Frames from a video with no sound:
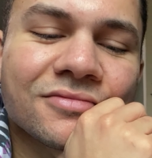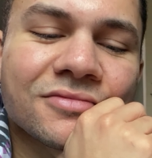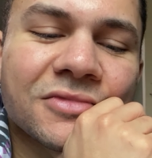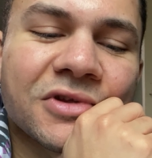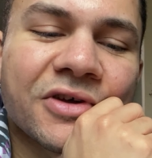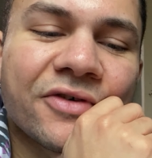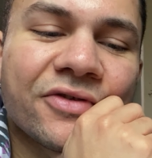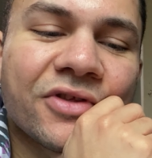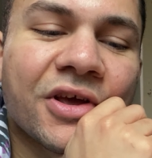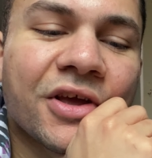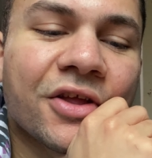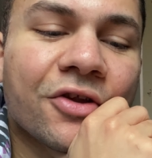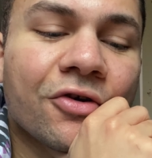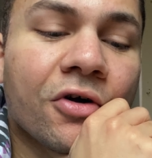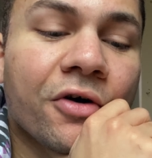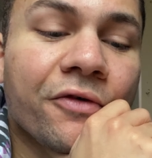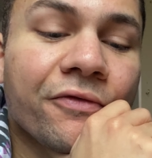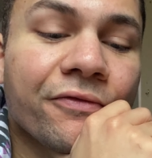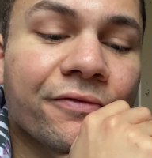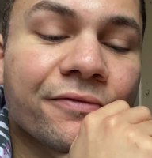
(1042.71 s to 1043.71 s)
I've taken it
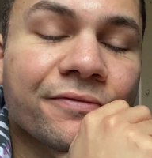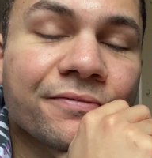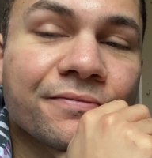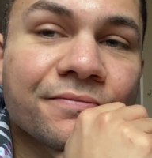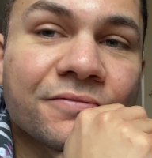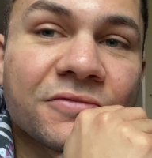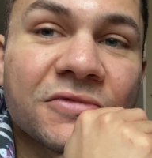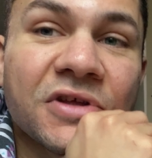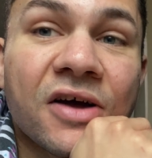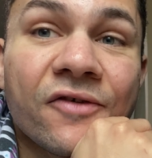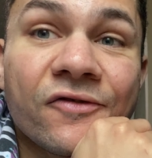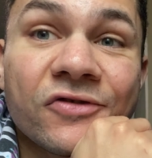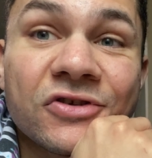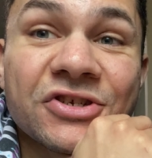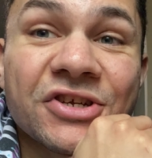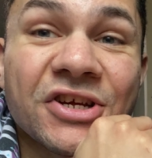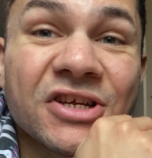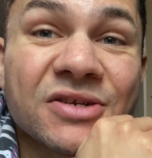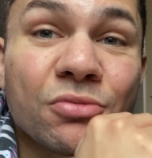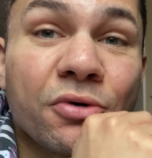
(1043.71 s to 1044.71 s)
off. Time for
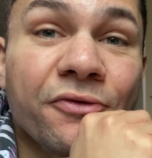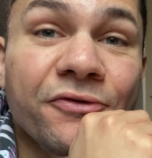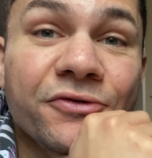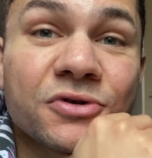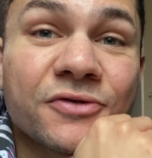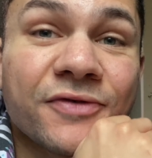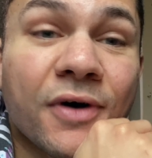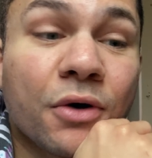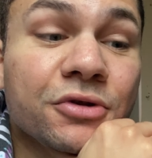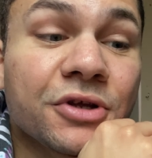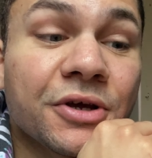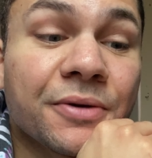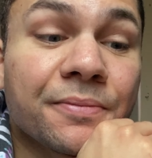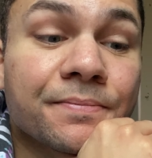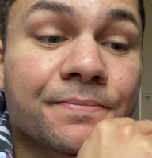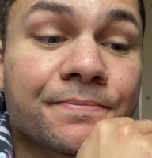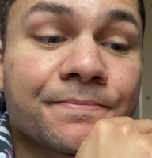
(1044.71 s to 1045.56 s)
6 months without it.